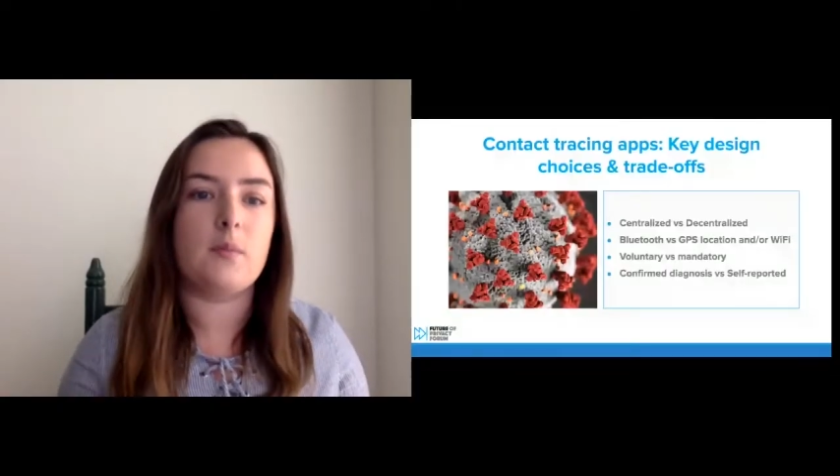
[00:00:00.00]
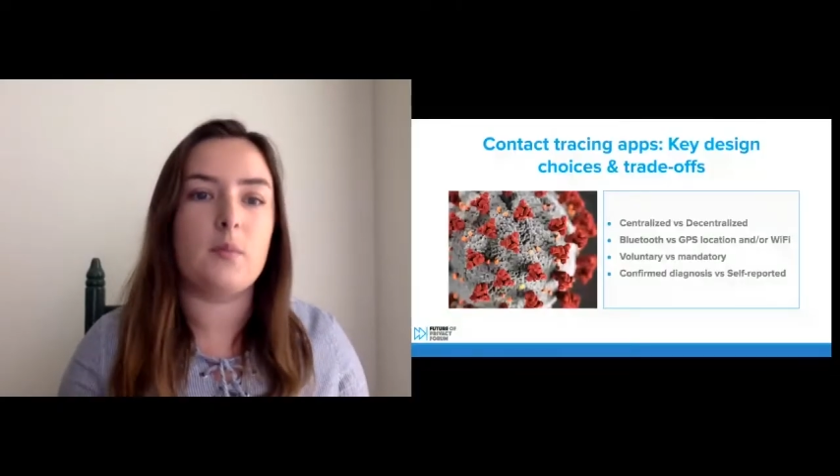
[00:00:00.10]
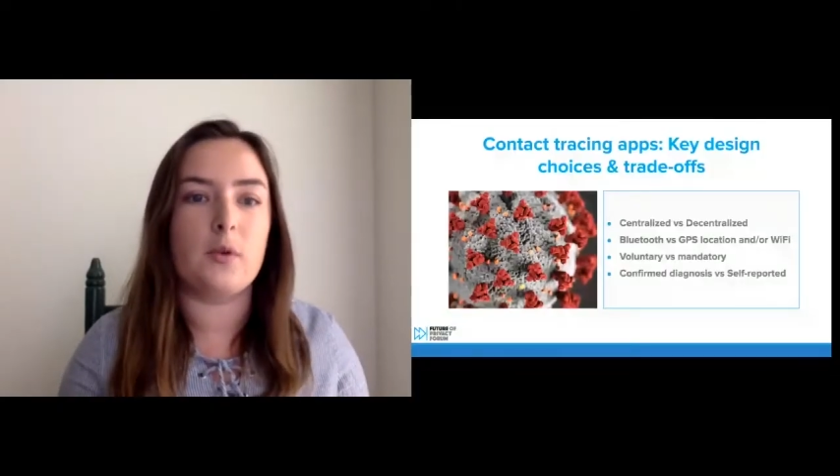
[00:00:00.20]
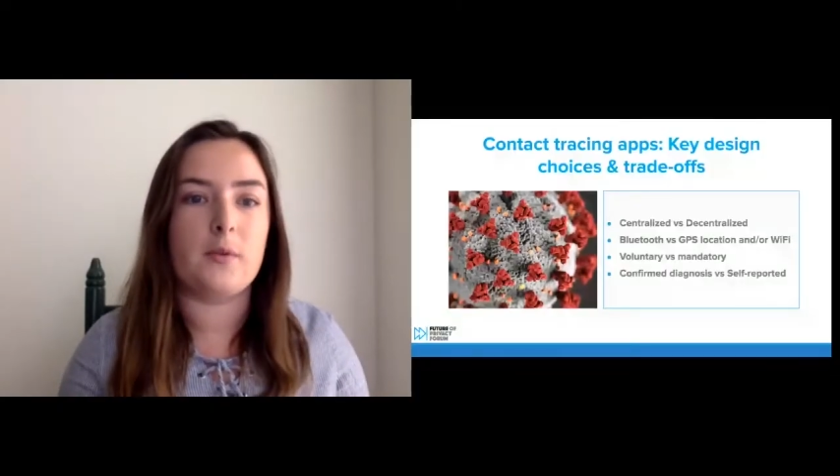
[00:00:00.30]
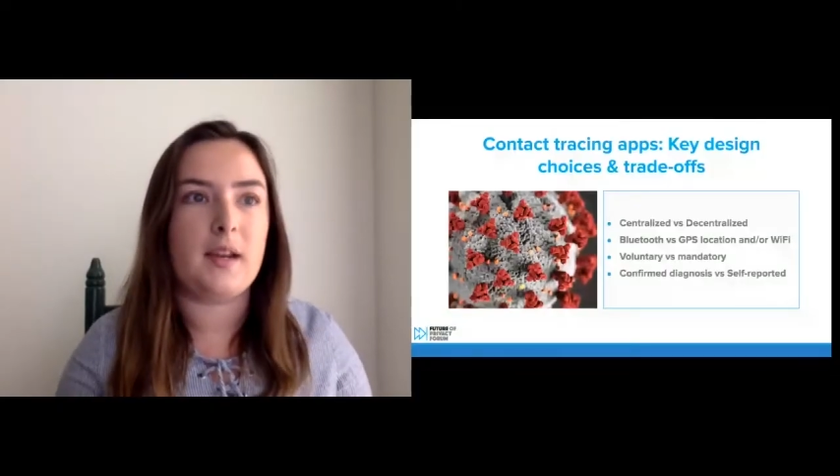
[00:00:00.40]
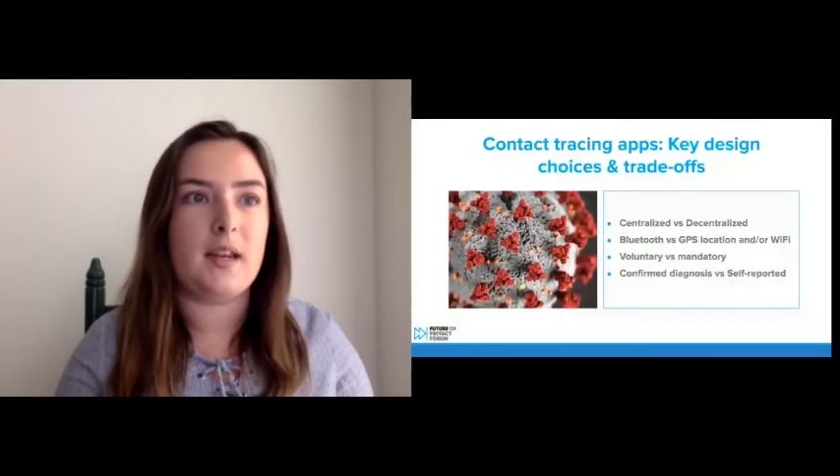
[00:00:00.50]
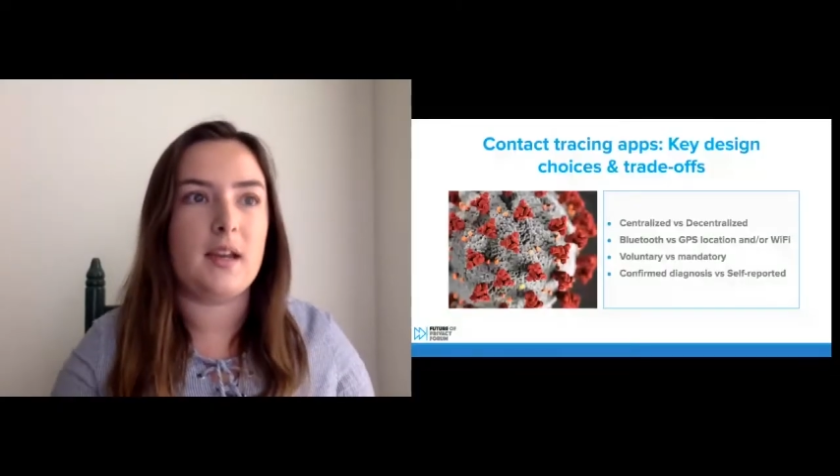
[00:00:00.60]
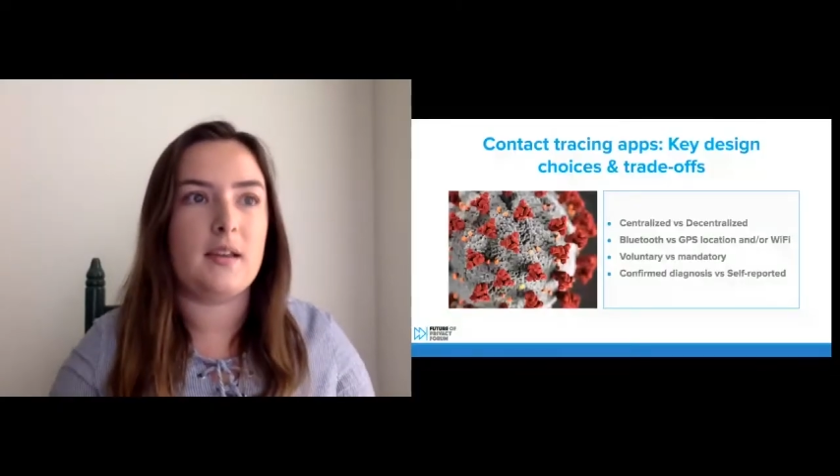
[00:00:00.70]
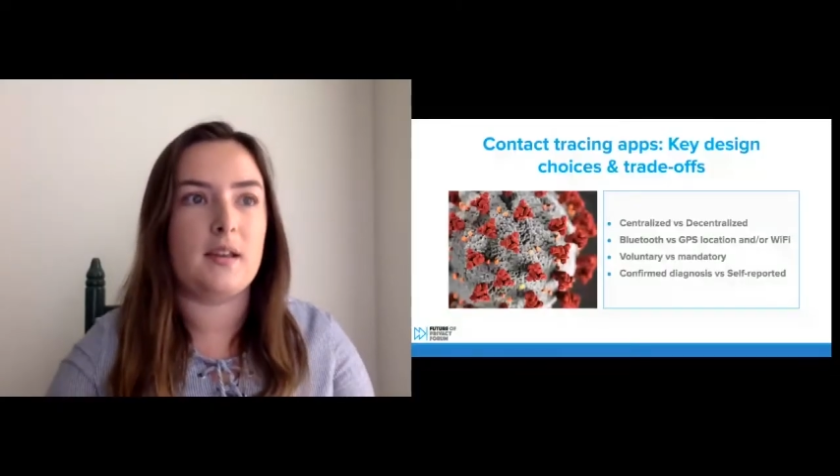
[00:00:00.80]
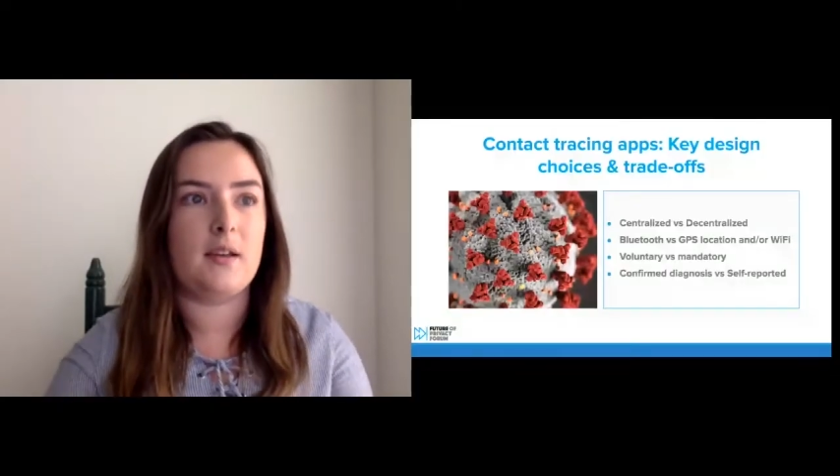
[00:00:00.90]
more
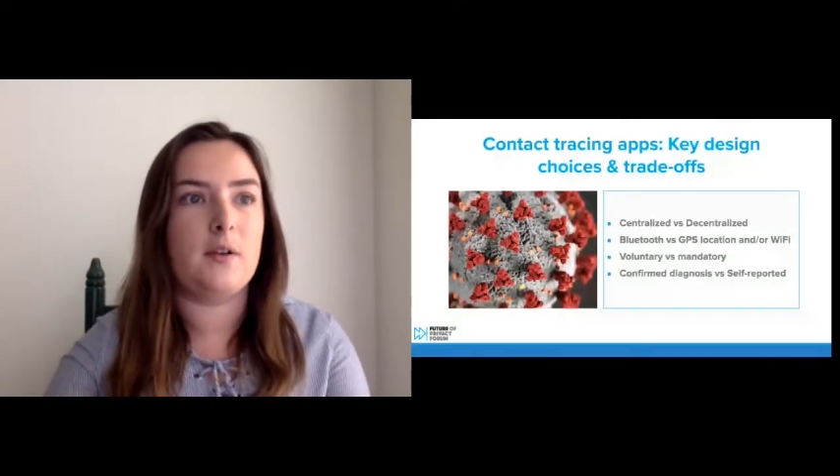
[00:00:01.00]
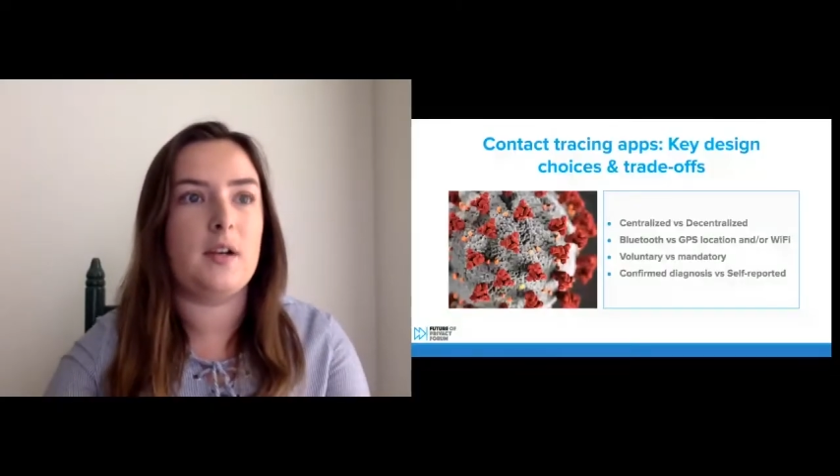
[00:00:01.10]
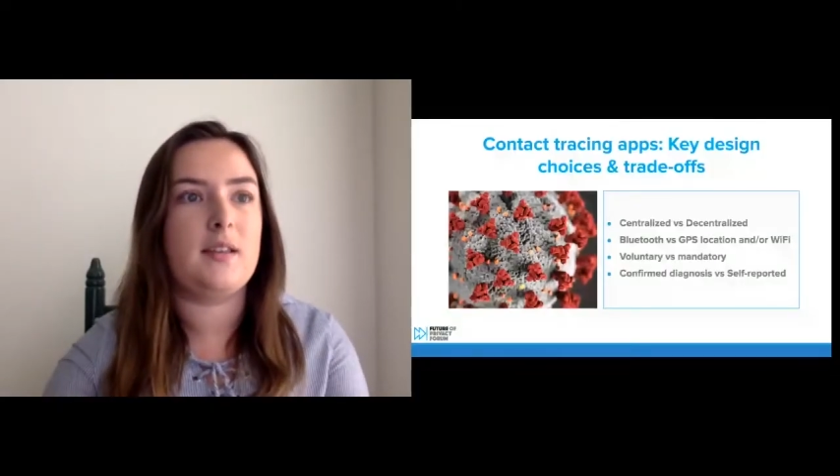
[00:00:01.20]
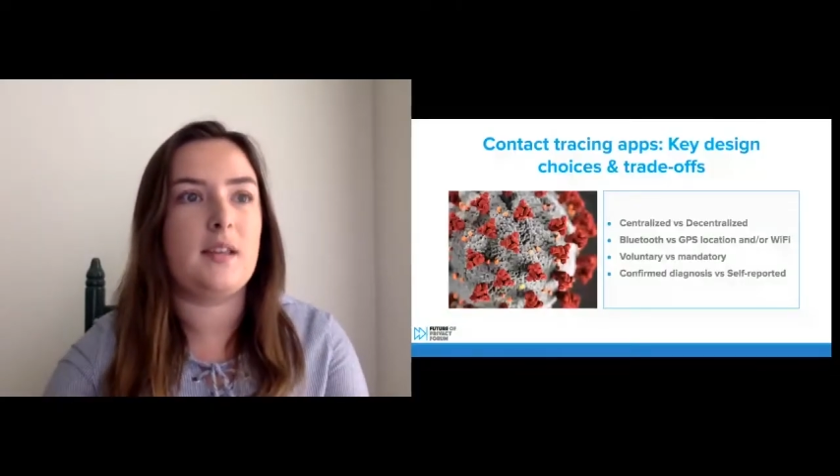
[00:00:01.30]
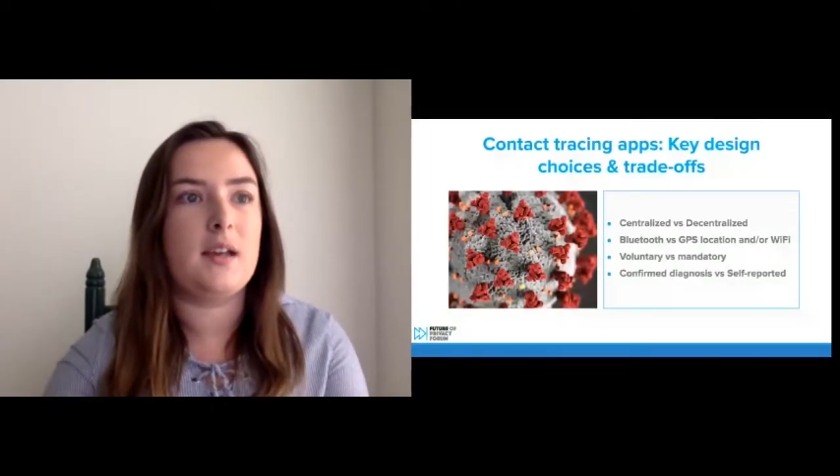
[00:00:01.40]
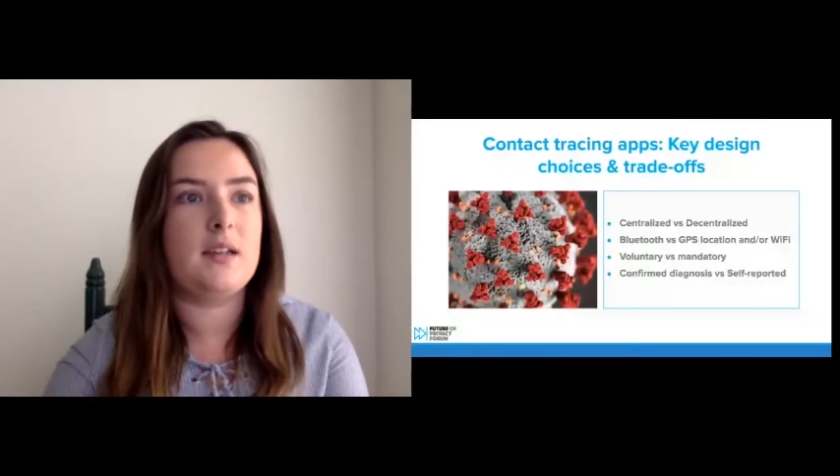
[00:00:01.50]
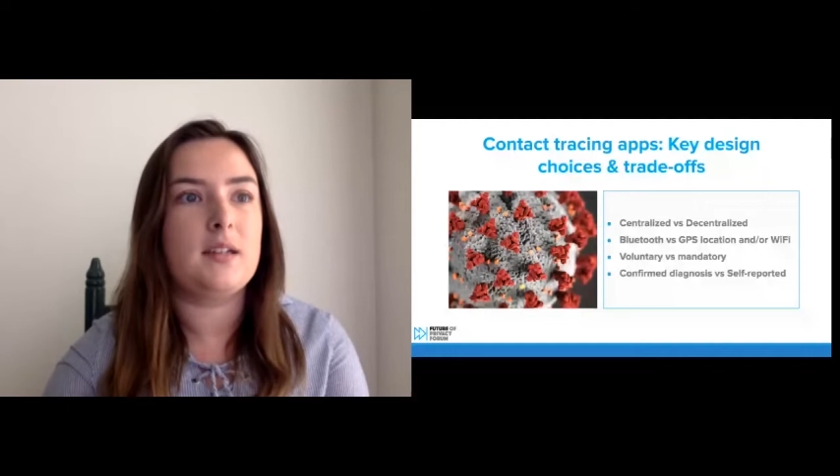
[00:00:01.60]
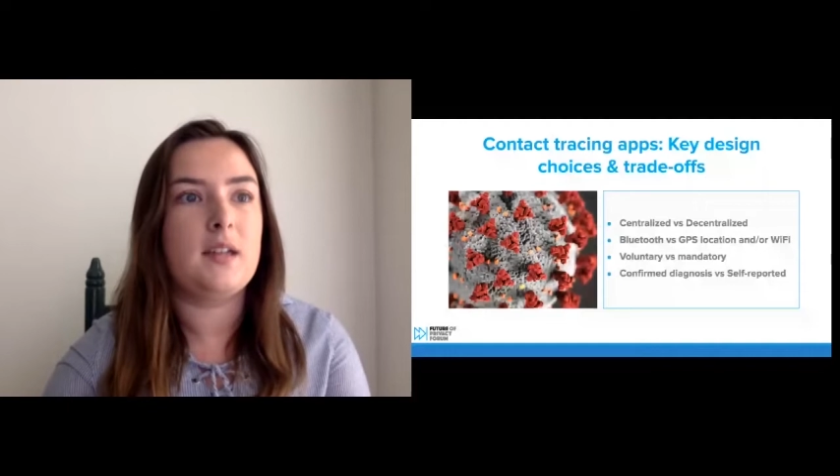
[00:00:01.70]
revealing, as I already said.